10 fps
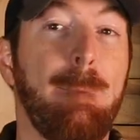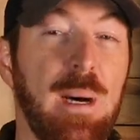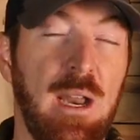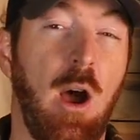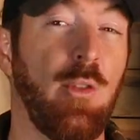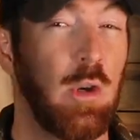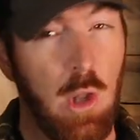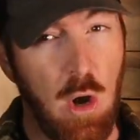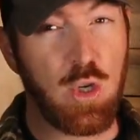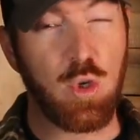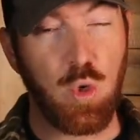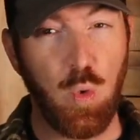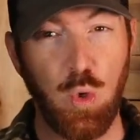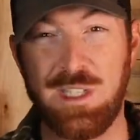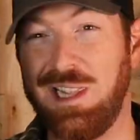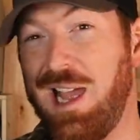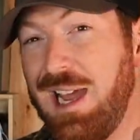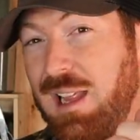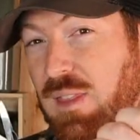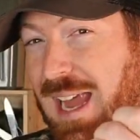but on their larger tools
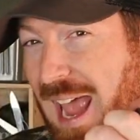like the